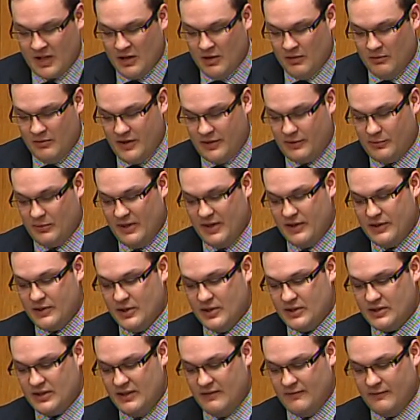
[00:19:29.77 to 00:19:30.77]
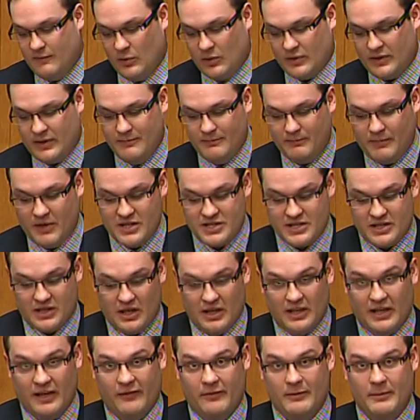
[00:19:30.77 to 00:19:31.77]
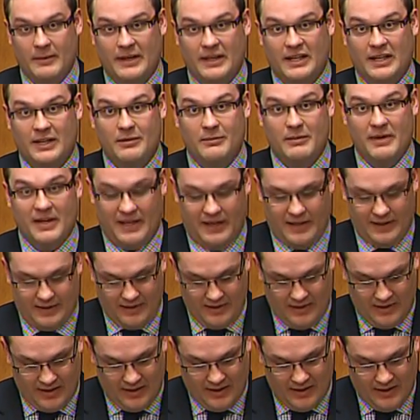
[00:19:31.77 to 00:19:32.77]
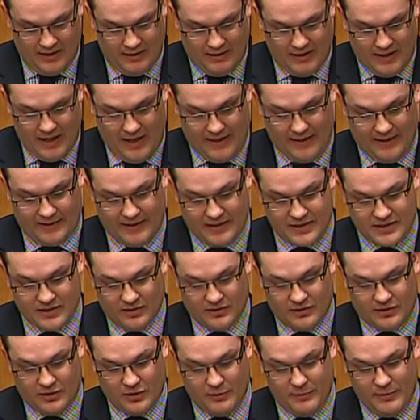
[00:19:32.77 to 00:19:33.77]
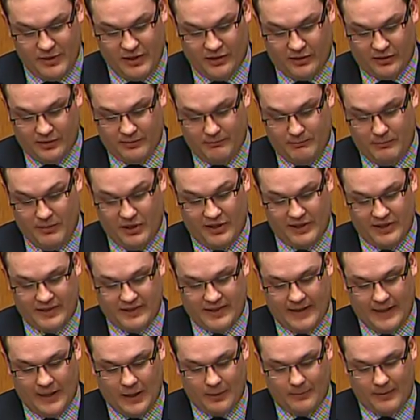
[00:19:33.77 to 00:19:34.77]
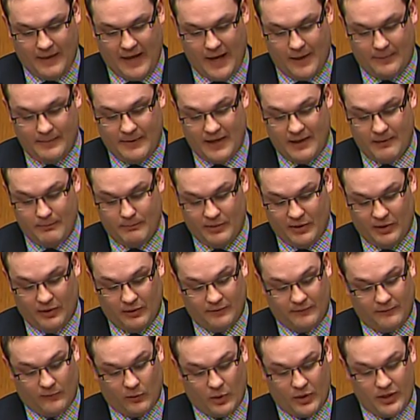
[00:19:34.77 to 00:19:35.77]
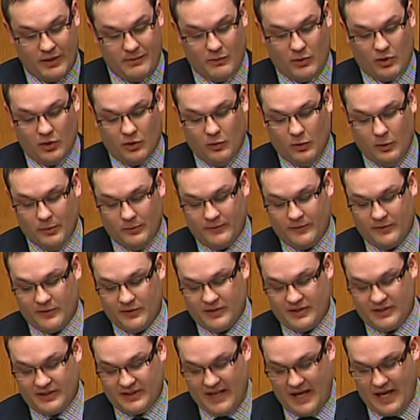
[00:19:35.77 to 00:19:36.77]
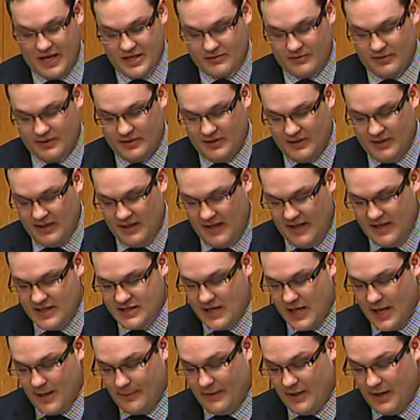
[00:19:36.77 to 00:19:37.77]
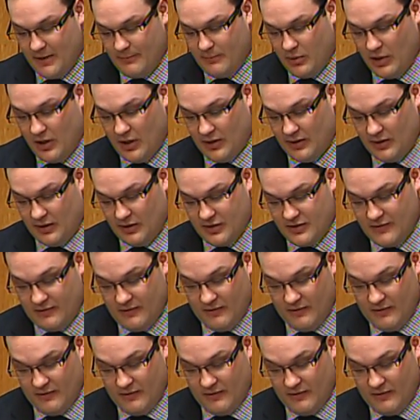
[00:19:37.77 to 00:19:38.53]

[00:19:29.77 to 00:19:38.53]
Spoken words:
With the 2013-14 budget, our government committed an additional $2 million to help Habitat build 40 more homes for Saskatchewan. Each Habitat partner